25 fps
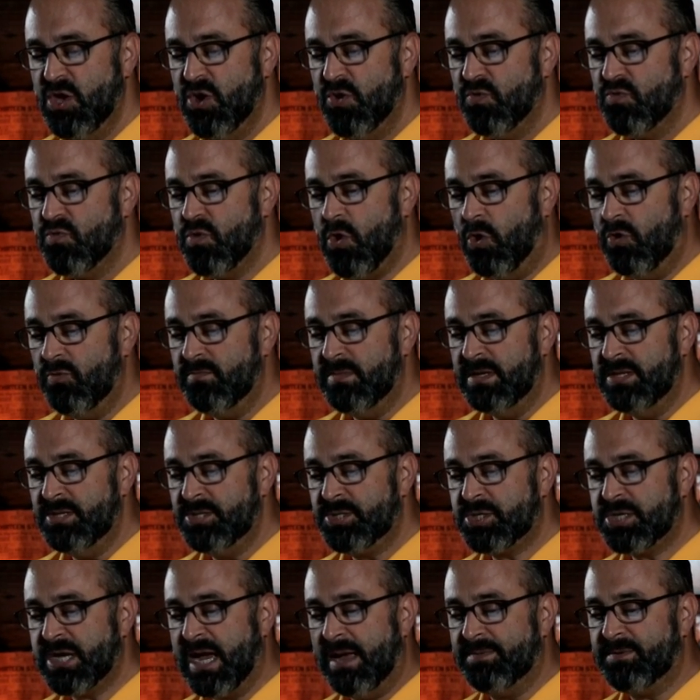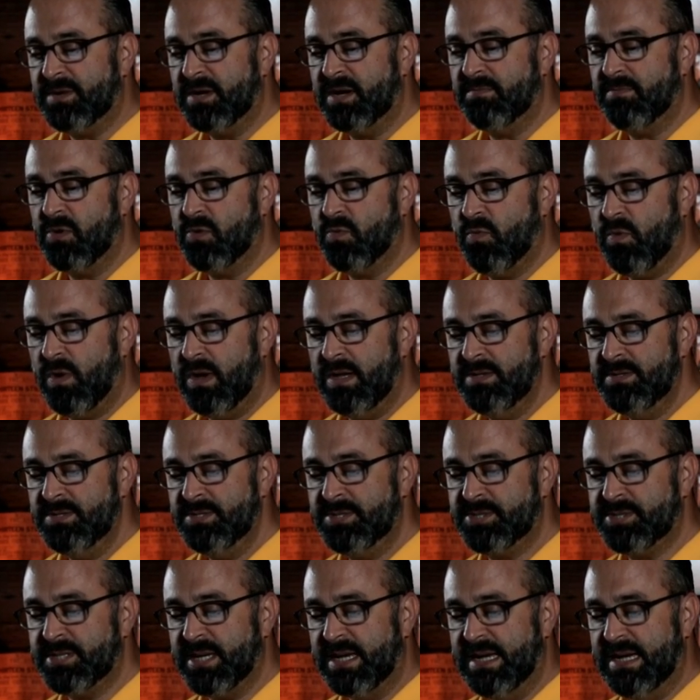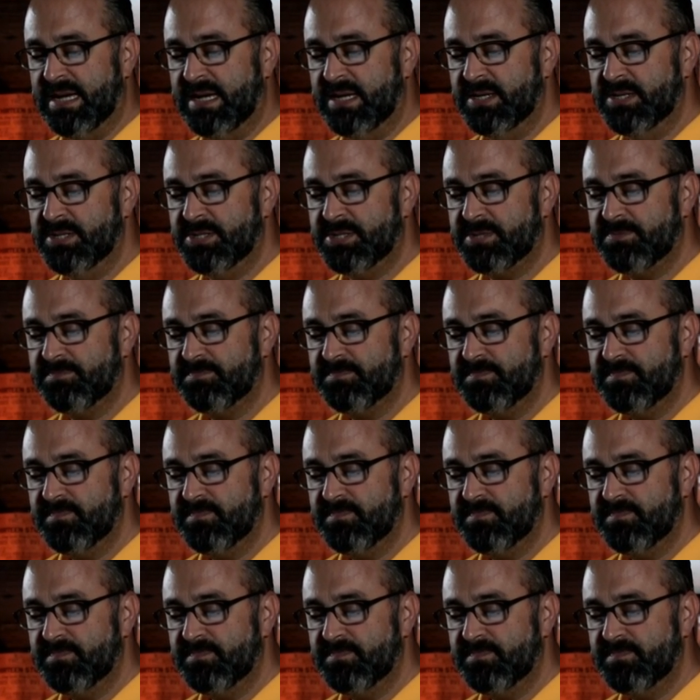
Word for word: Romans chapter number 1 says,